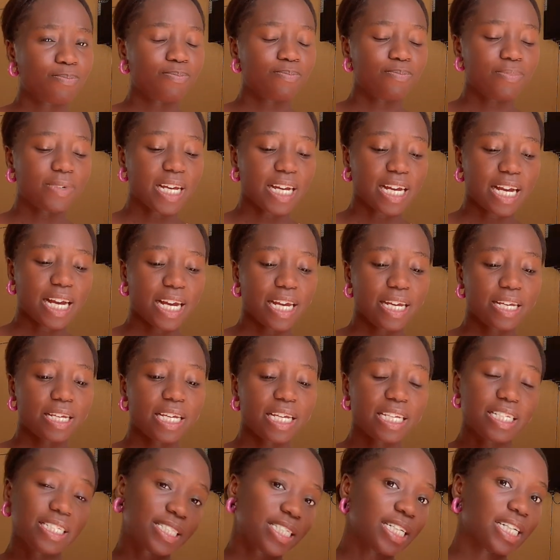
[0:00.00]
I
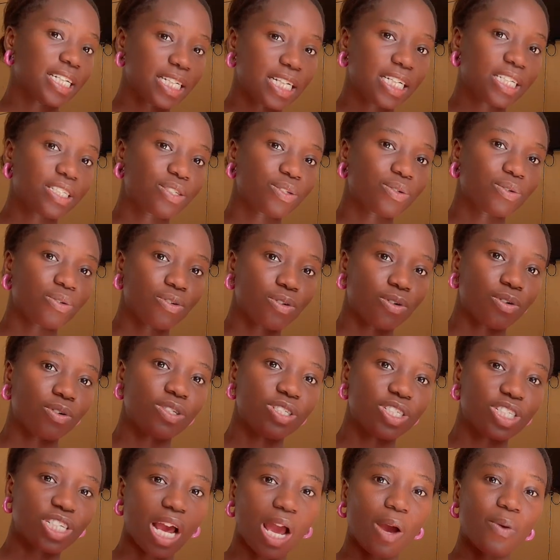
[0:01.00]
intended to
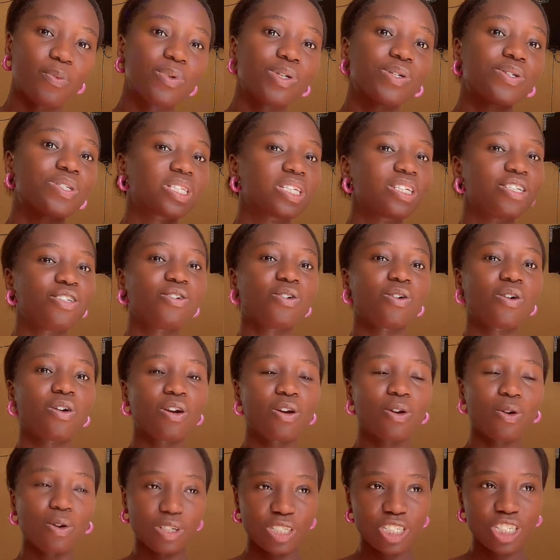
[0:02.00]
launch, I will still not
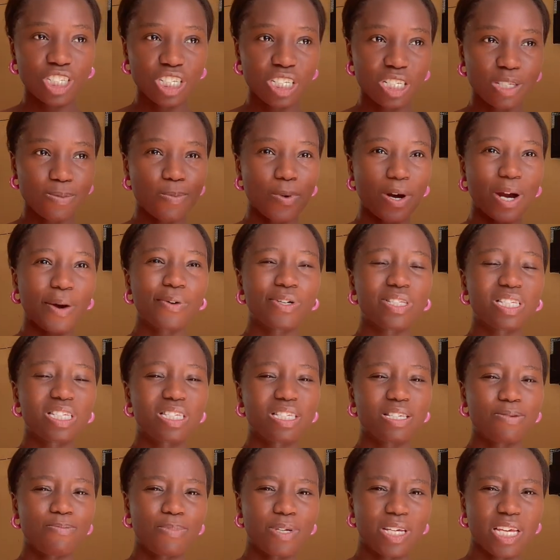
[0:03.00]
launch it, but I want it
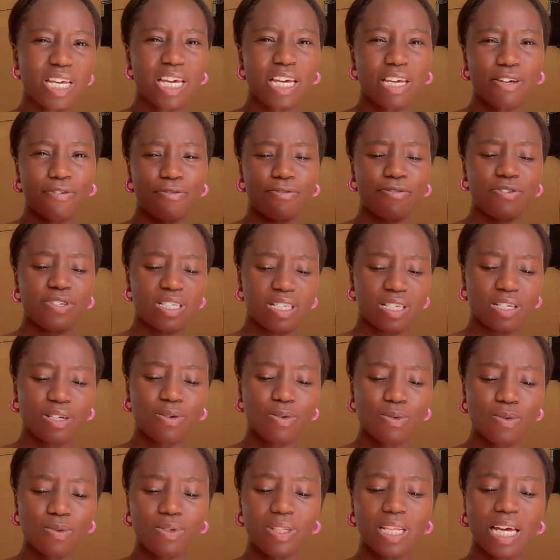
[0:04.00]
to be a
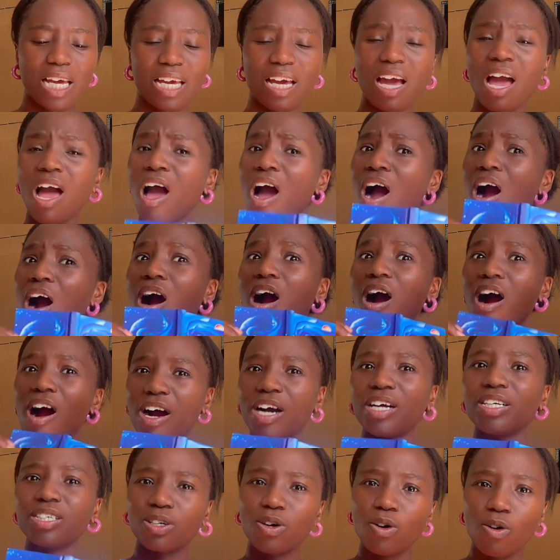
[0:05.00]
physical, like,
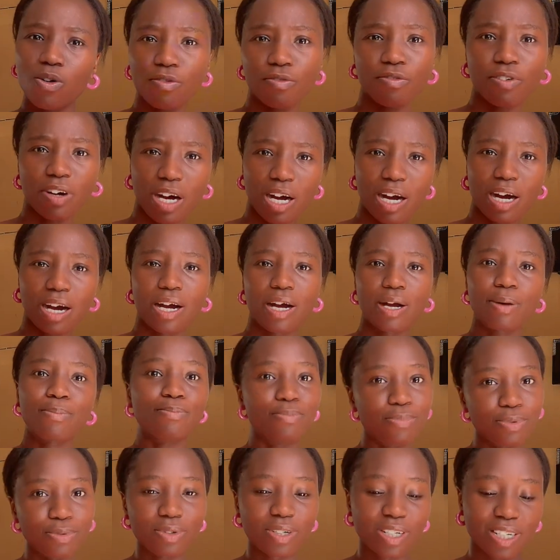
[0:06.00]
hardcover
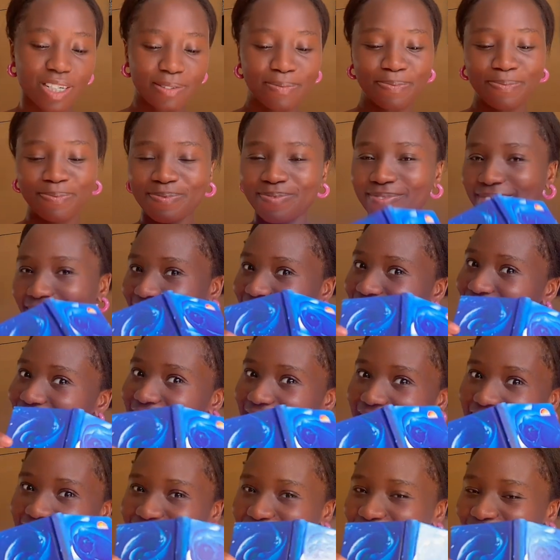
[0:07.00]
book. You
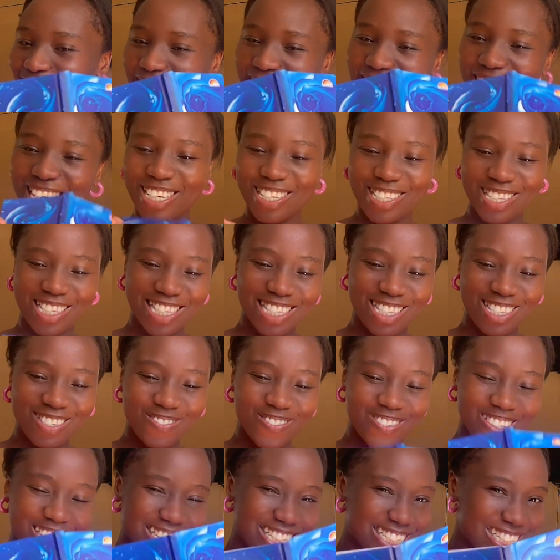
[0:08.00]
guys see my kids' little
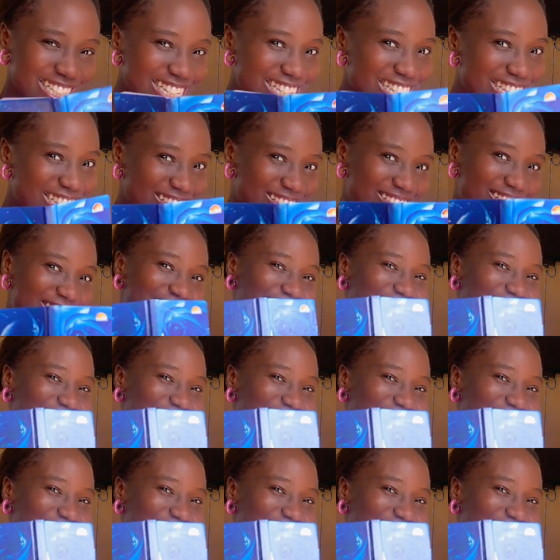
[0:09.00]
book. It's cute.